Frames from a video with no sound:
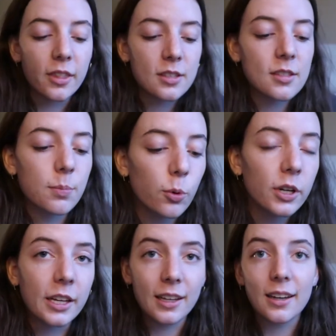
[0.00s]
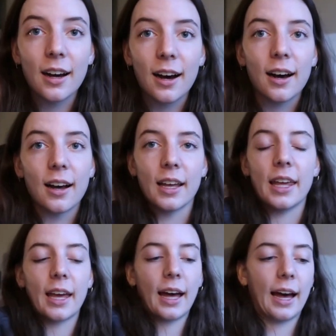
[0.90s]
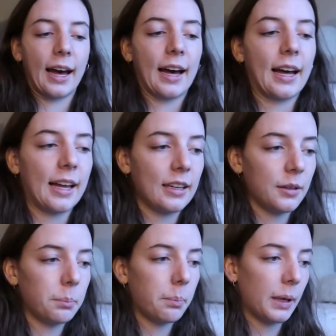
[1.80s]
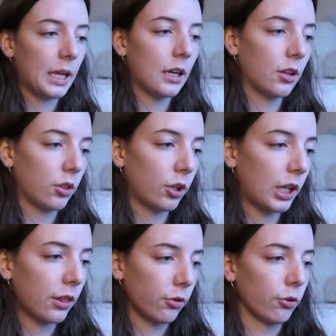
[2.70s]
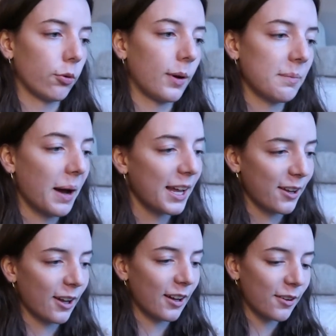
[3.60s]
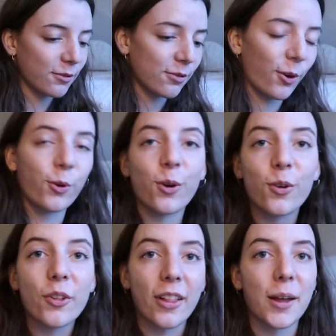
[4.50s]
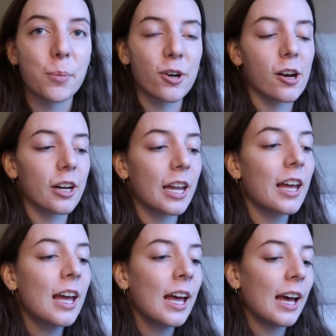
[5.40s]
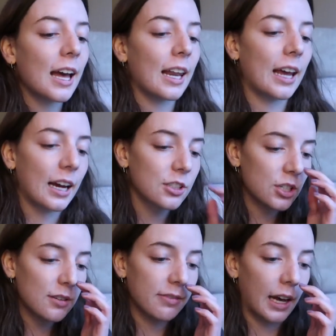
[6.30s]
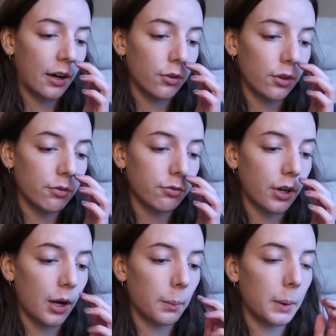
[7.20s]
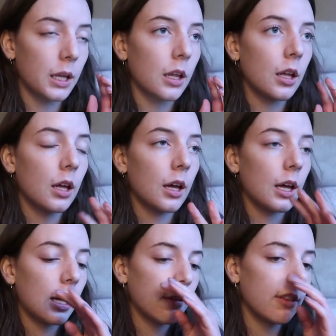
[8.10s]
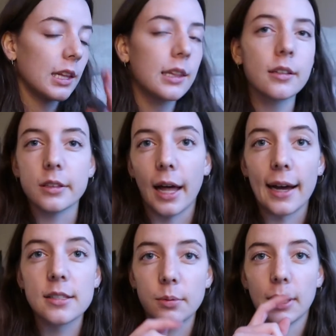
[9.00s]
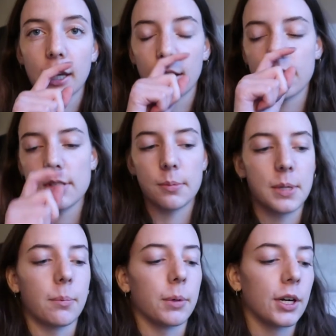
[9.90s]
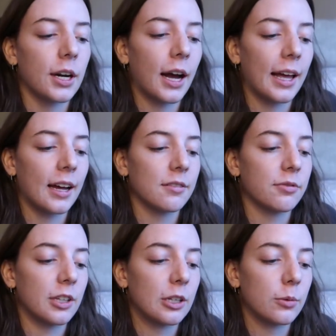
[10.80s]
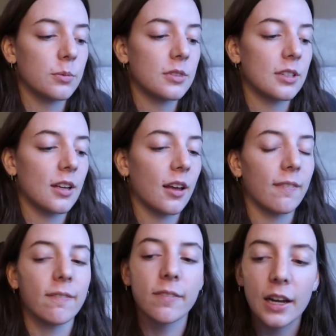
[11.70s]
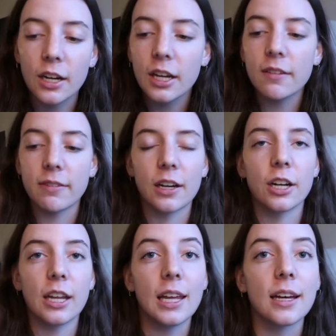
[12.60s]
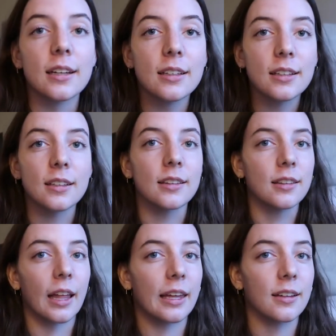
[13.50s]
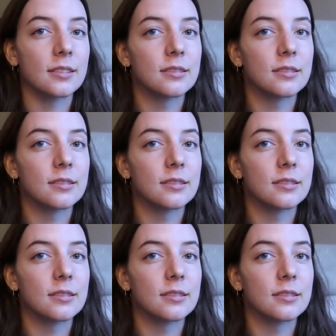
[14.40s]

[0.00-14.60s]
this morning I had been looking through my photo library and I actually found from I think the last weekend of September I had filmed very very like